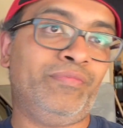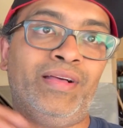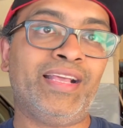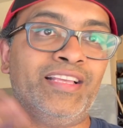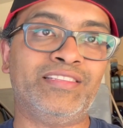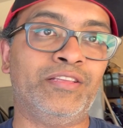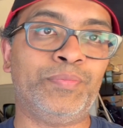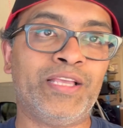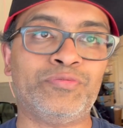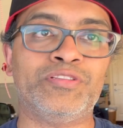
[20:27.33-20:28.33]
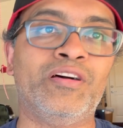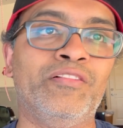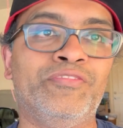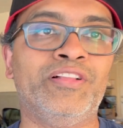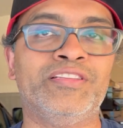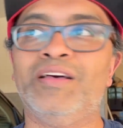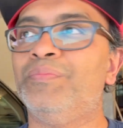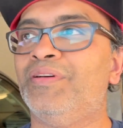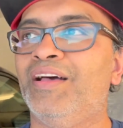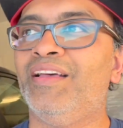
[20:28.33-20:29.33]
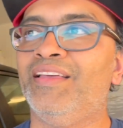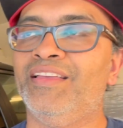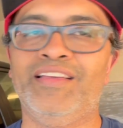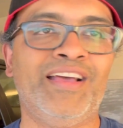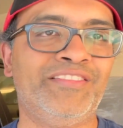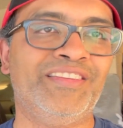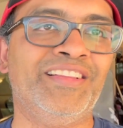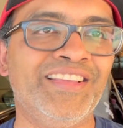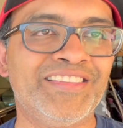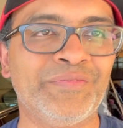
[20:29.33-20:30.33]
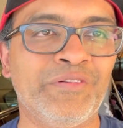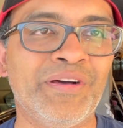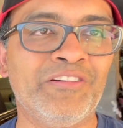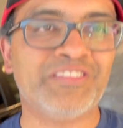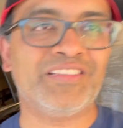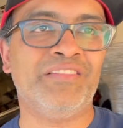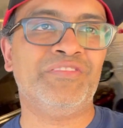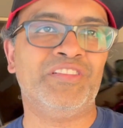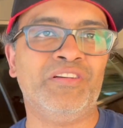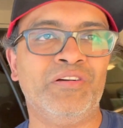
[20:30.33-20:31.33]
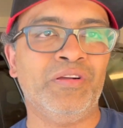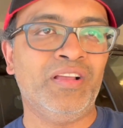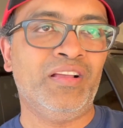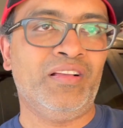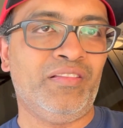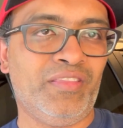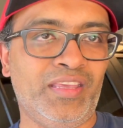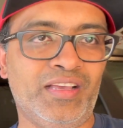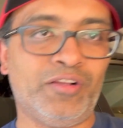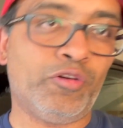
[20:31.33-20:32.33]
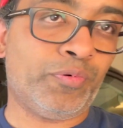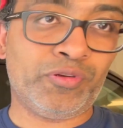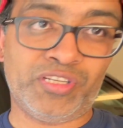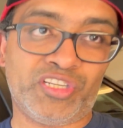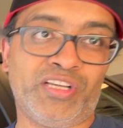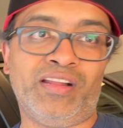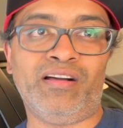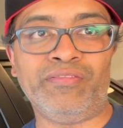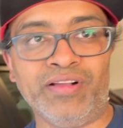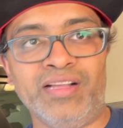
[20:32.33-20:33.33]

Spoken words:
I guess the space was all filled up. I had to delete some of my old stuff, so the GoPro just shut off.